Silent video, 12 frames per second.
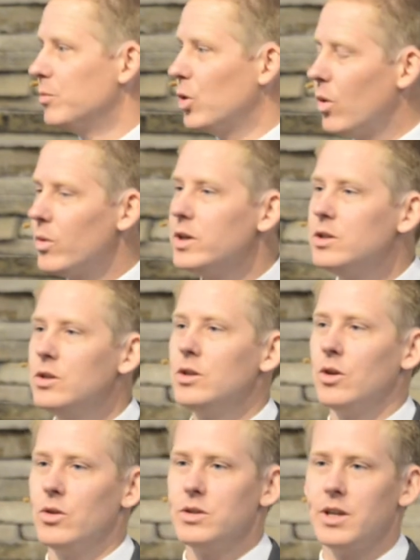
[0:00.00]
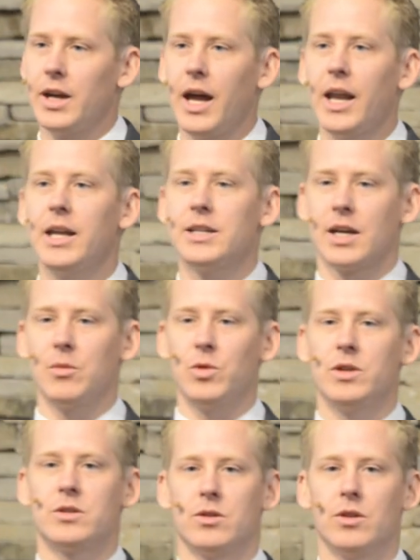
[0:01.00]
But what we do know is that any time
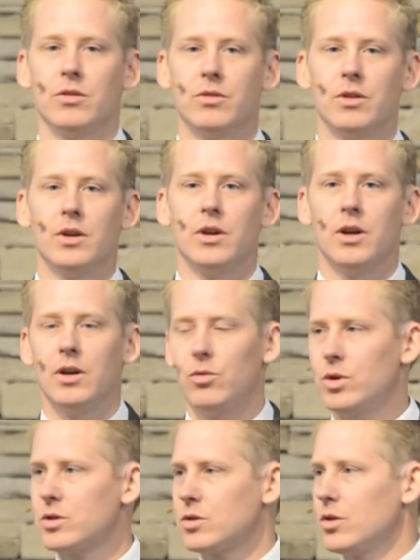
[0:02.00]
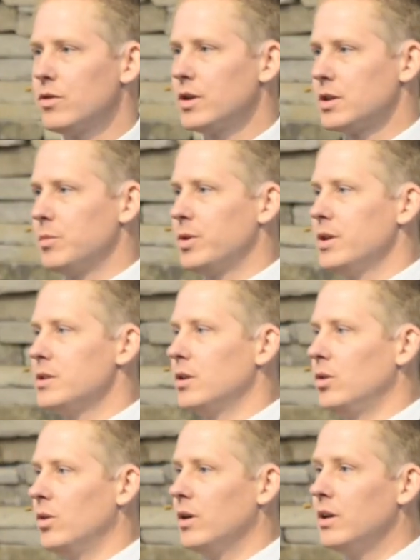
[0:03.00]
we serve, if we're serving to please
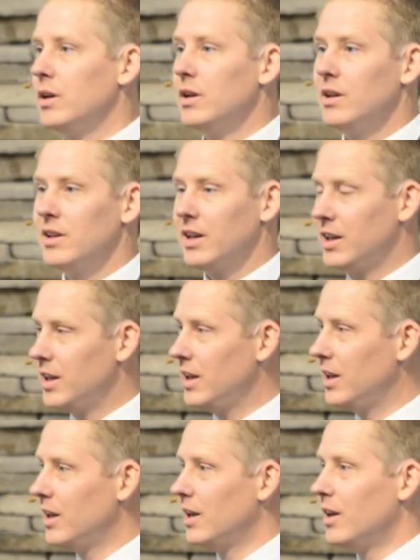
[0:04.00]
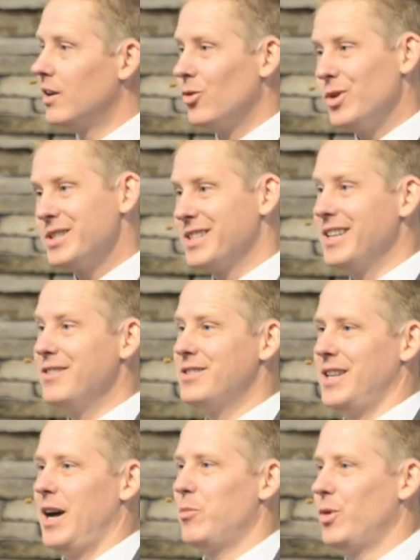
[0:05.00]
the Lord, that he
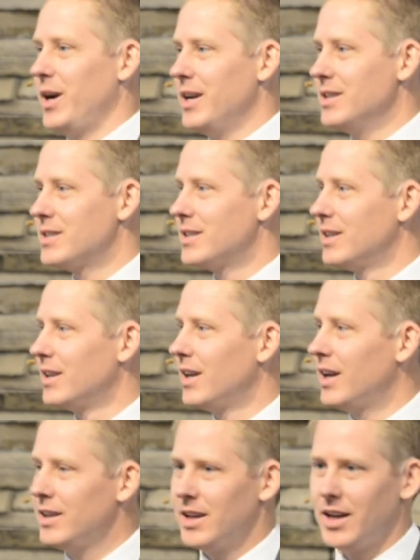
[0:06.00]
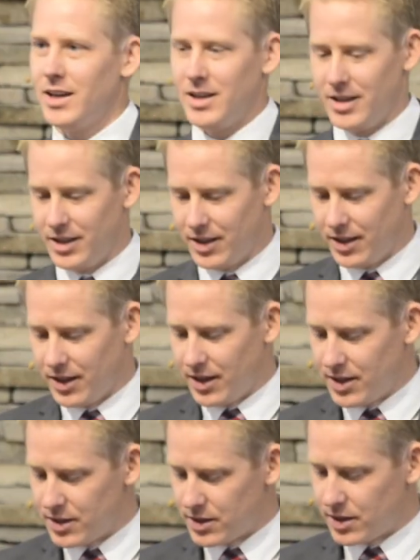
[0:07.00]
receives that praise and that it
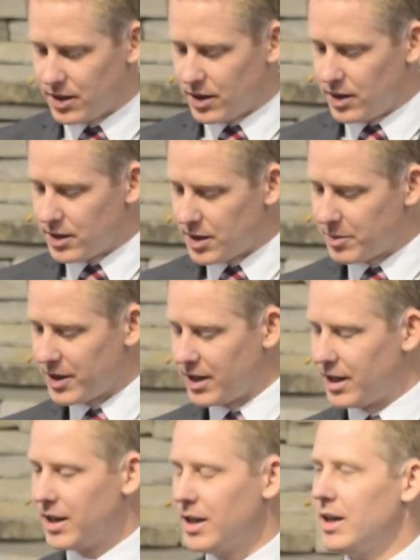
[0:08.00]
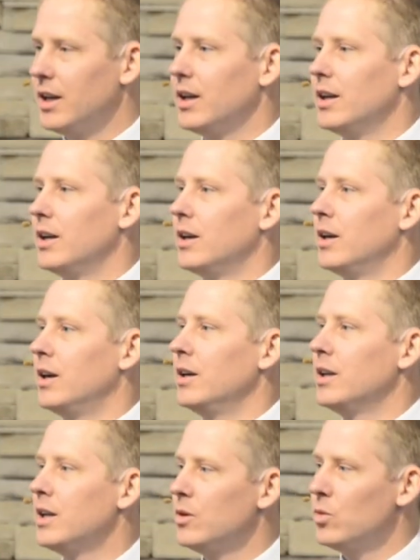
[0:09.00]
is something that
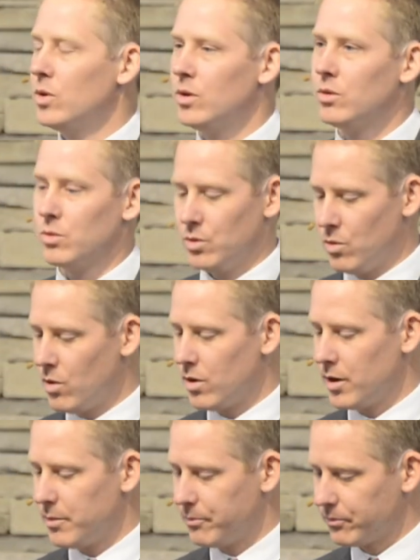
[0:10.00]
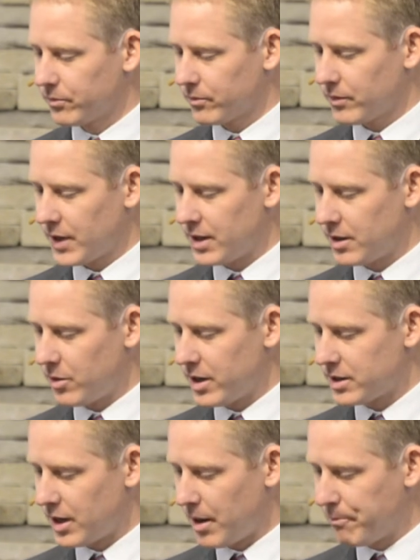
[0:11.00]
he will reward in the
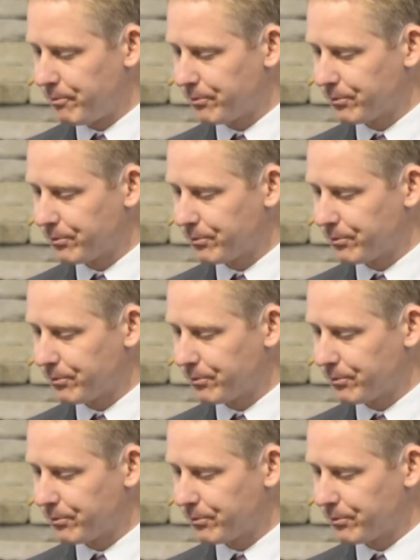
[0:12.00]
right time.